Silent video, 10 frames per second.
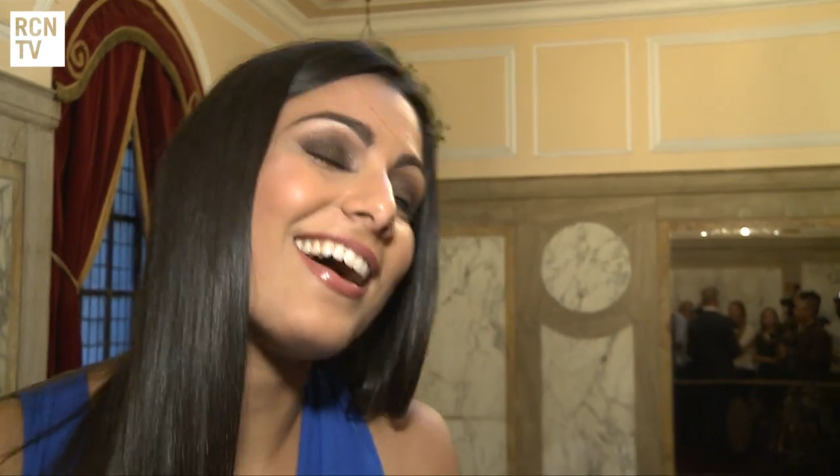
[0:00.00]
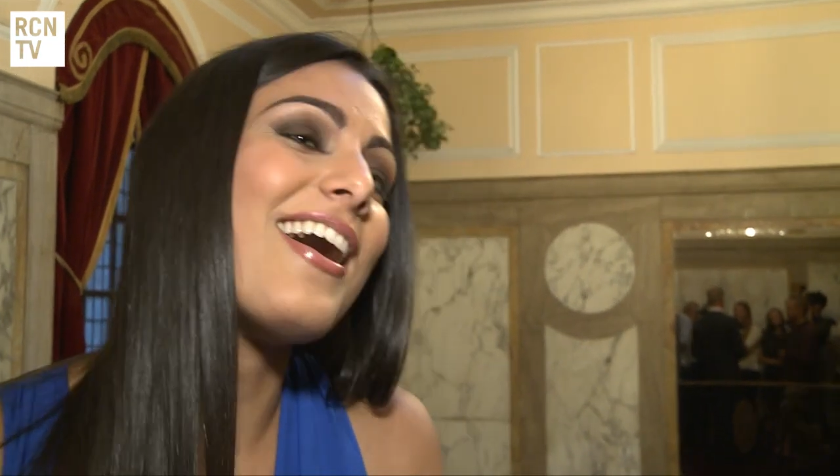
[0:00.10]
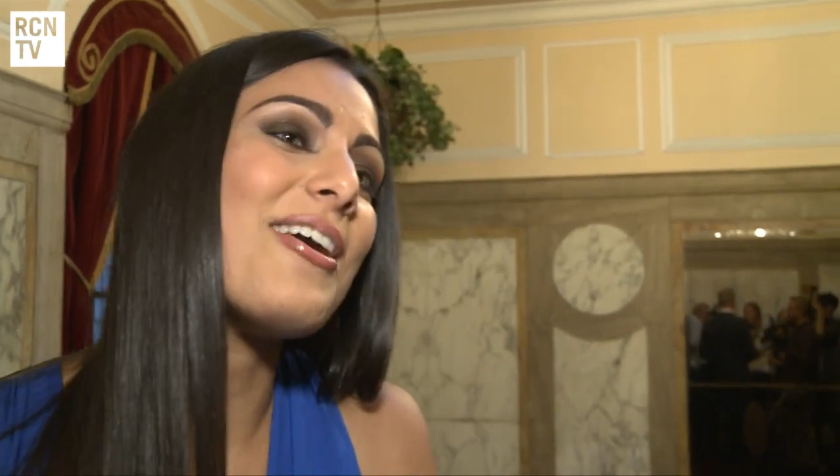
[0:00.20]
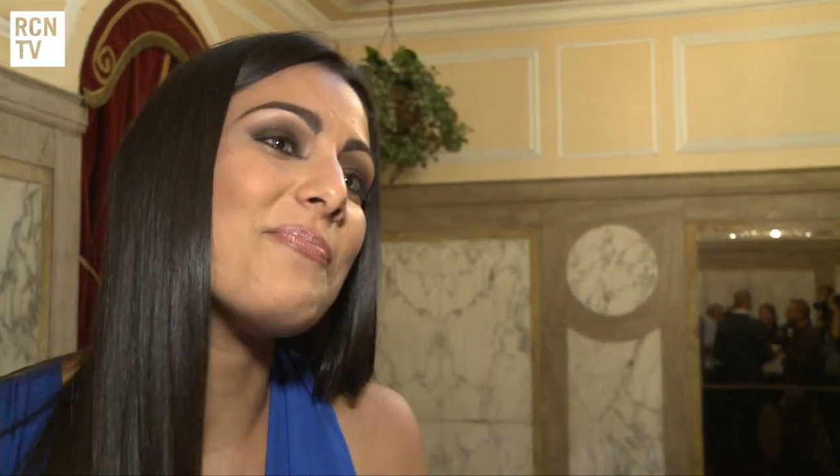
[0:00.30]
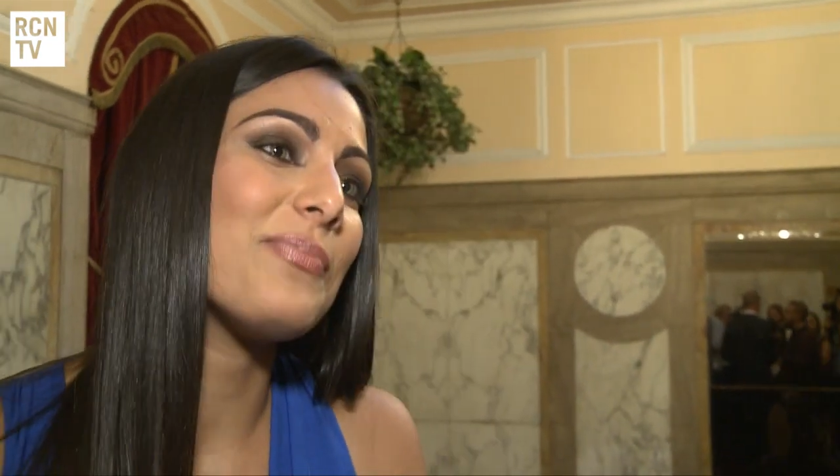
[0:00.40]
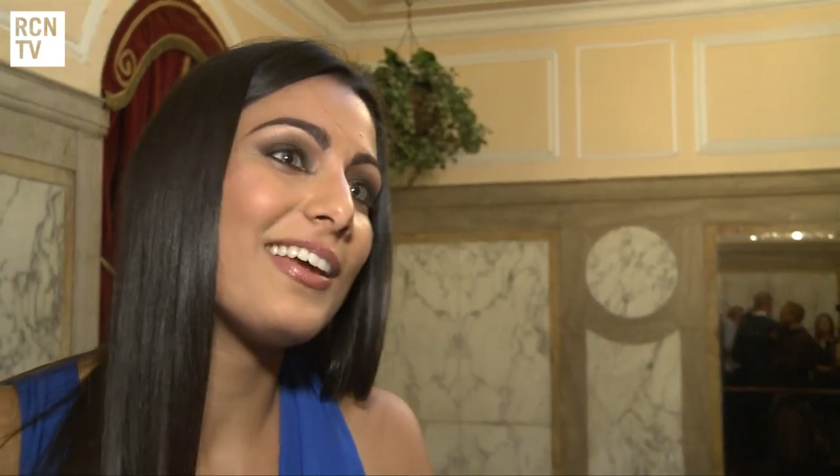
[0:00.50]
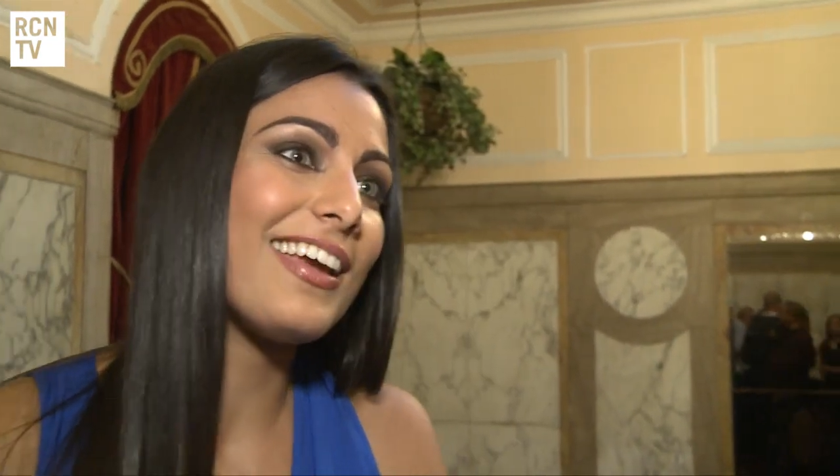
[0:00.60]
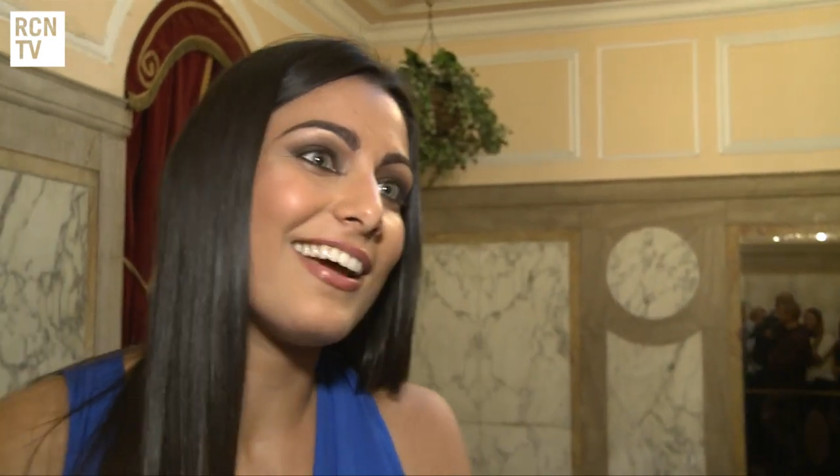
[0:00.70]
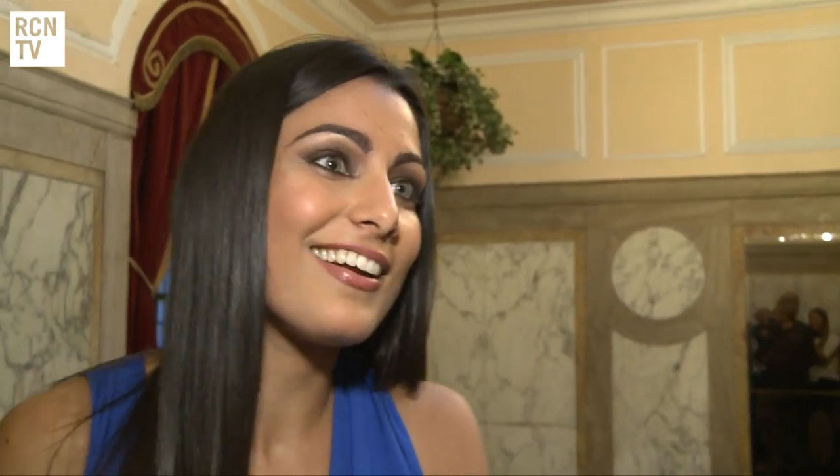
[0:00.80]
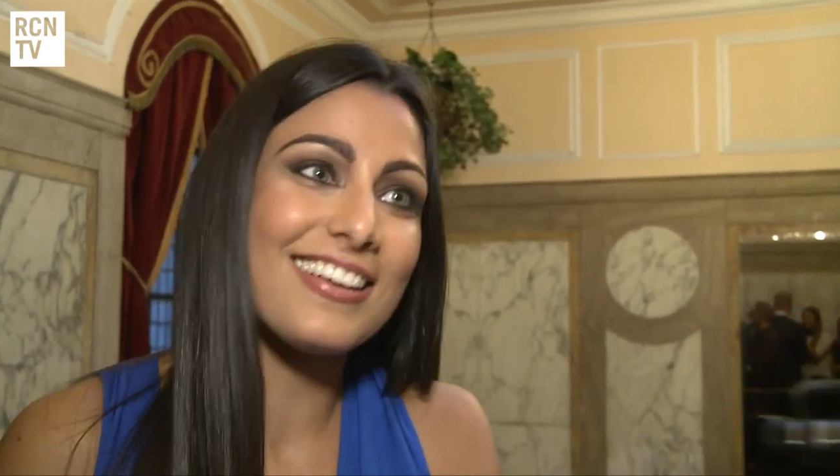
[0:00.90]
Um,
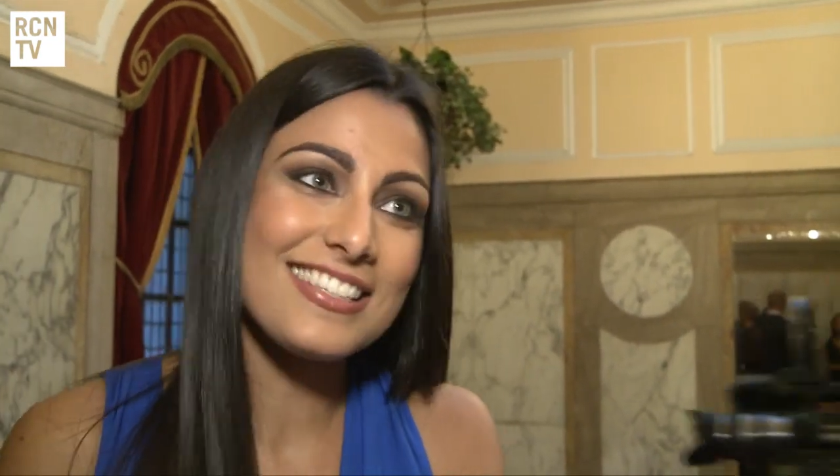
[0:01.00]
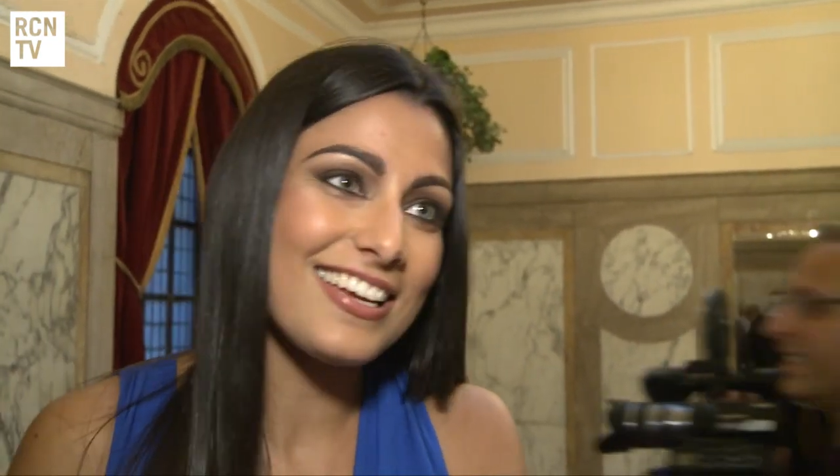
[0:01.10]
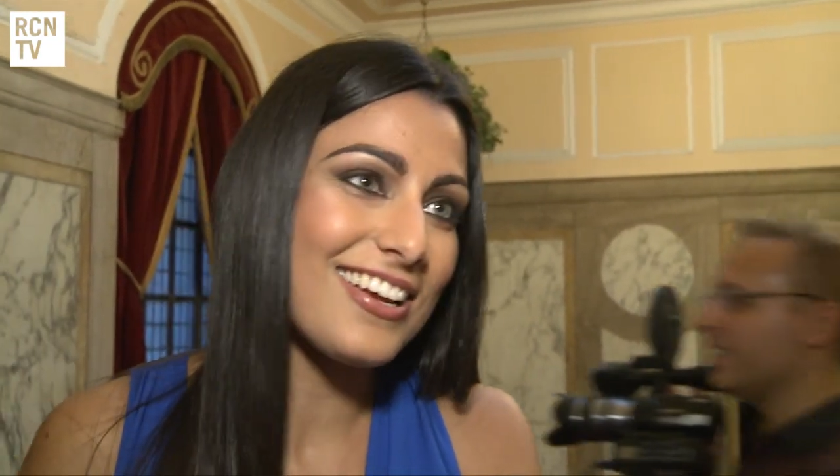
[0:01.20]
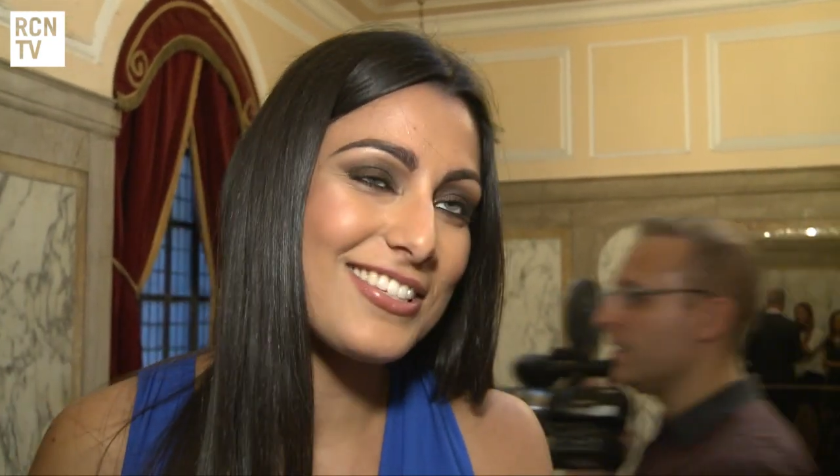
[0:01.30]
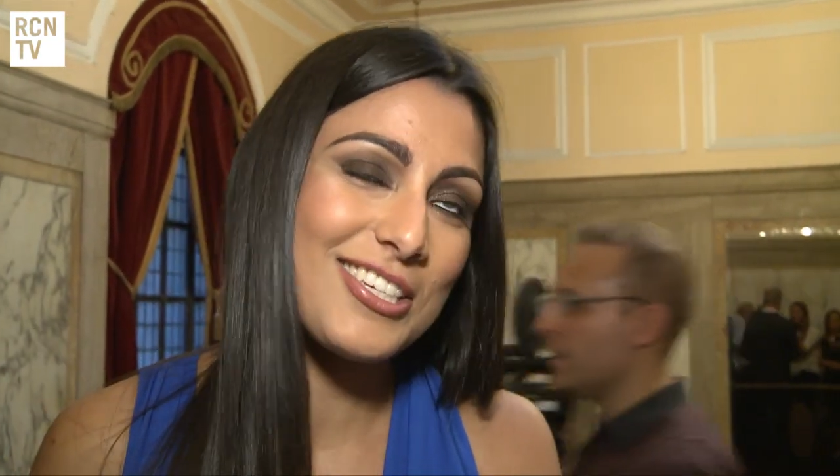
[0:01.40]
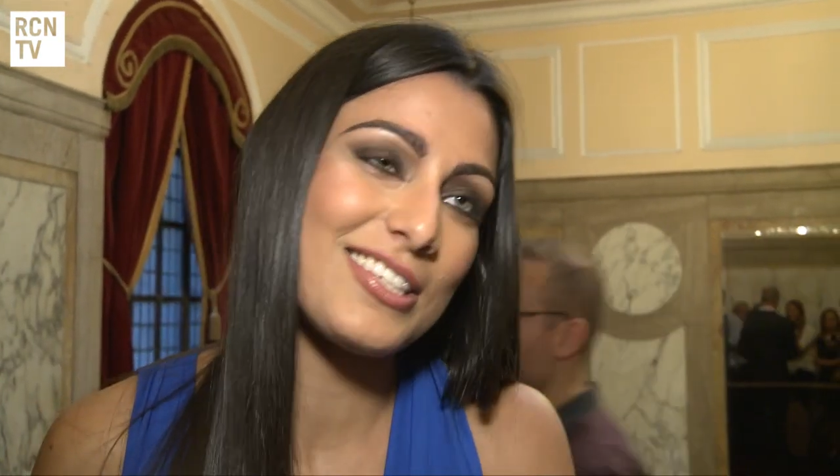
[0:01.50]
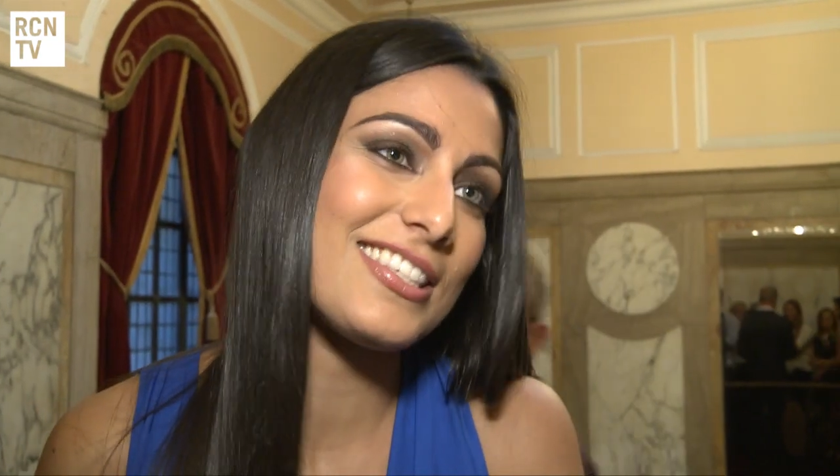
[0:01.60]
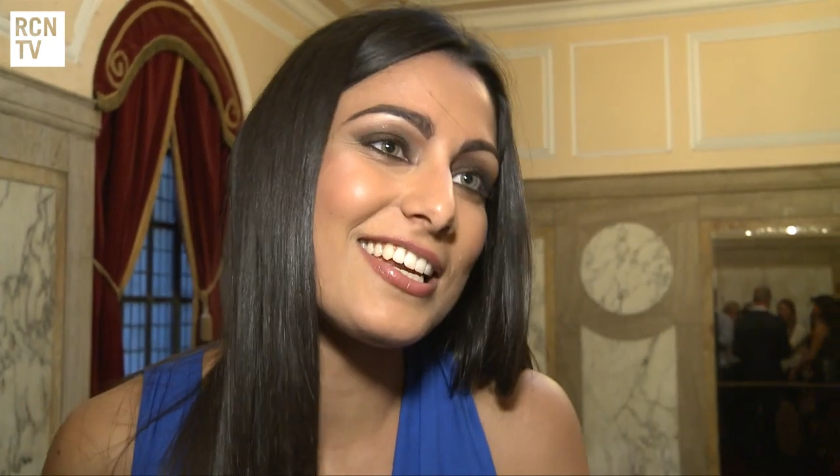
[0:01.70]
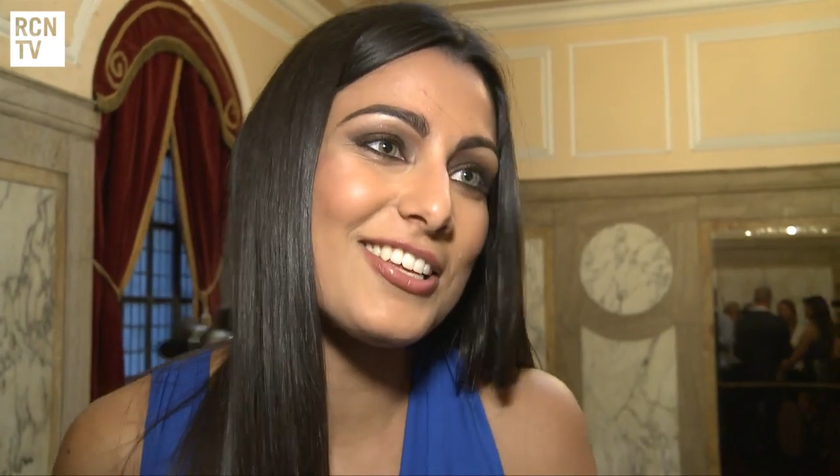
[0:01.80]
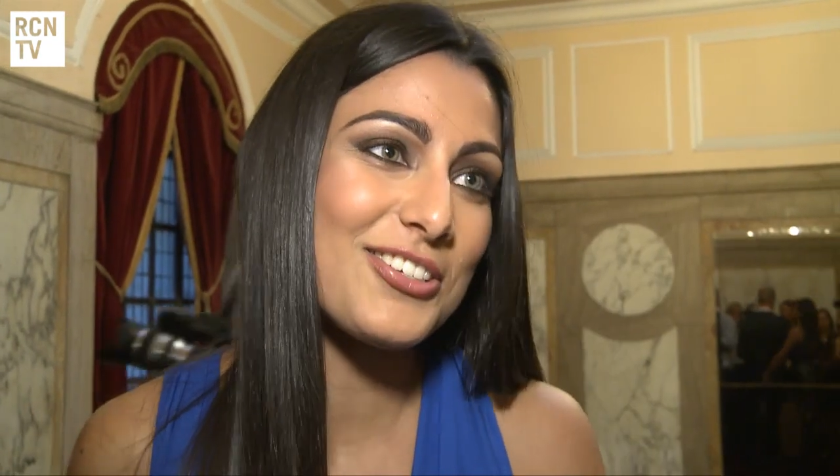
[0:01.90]
again, as I, as I just said,